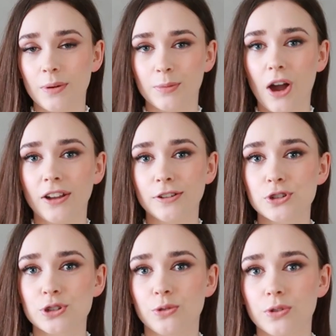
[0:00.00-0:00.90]
I'm kind of
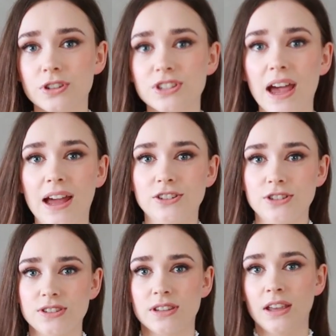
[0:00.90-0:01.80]
short, and
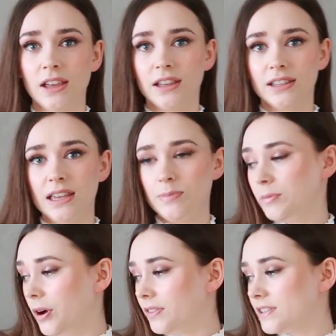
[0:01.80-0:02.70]
just keep in
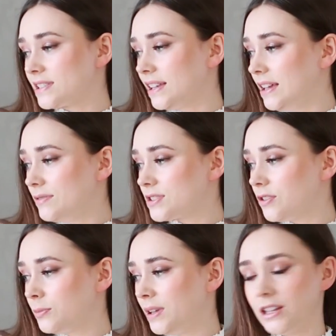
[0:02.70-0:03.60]
mind the sleeves
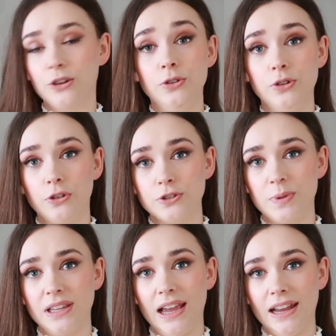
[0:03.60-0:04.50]
on me could not
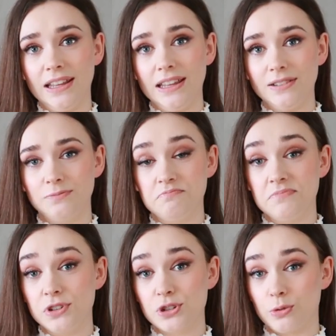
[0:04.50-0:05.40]
be any
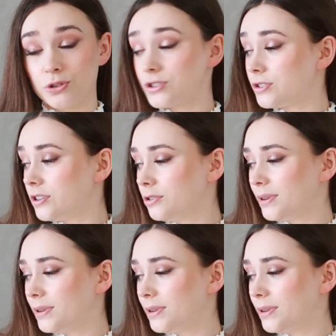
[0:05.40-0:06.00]
shorter